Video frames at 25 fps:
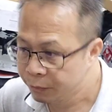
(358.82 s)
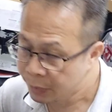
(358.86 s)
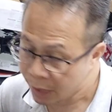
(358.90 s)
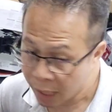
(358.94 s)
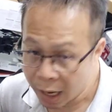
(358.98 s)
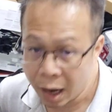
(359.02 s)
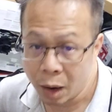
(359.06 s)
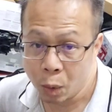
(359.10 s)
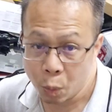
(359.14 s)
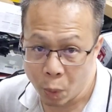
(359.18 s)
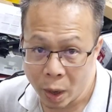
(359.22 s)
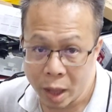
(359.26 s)

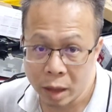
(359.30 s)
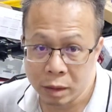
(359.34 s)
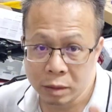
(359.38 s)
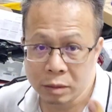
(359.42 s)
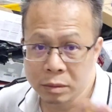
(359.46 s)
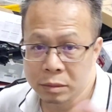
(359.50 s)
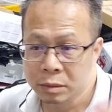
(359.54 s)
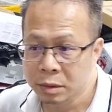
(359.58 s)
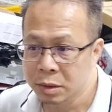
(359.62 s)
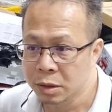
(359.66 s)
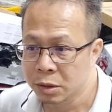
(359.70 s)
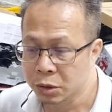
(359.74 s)
Yeah,
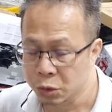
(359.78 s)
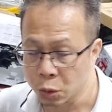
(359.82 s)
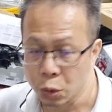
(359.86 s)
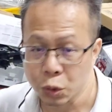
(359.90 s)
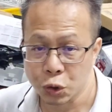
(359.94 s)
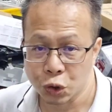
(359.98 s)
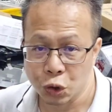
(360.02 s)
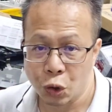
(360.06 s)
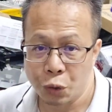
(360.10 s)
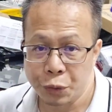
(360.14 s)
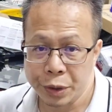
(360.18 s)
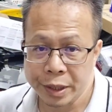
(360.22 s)
well, so
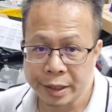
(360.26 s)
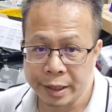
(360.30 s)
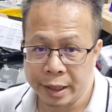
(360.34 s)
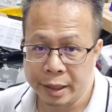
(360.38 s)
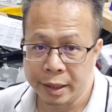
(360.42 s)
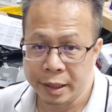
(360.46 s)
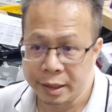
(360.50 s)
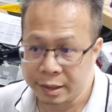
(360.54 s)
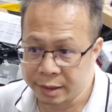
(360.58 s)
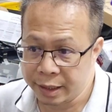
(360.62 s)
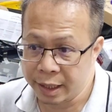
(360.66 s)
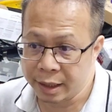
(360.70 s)
sorry
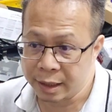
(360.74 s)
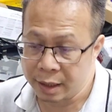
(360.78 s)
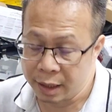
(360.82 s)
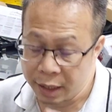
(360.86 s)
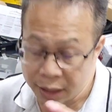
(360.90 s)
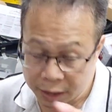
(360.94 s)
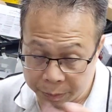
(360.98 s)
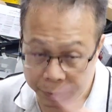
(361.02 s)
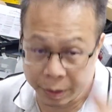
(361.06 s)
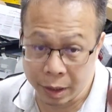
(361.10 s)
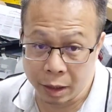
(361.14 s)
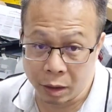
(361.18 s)
that it took a
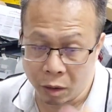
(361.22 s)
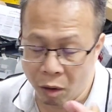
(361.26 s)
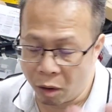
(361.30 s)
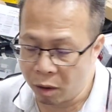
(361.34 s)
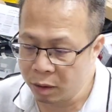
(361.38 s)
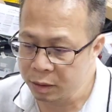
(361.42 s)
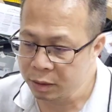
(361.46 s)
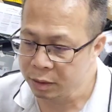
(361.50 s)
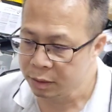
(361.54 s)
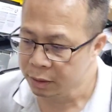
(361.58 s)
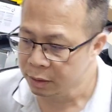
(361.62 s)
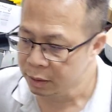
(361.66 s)
little bit
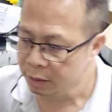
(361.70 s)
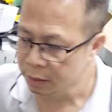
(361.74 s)
long.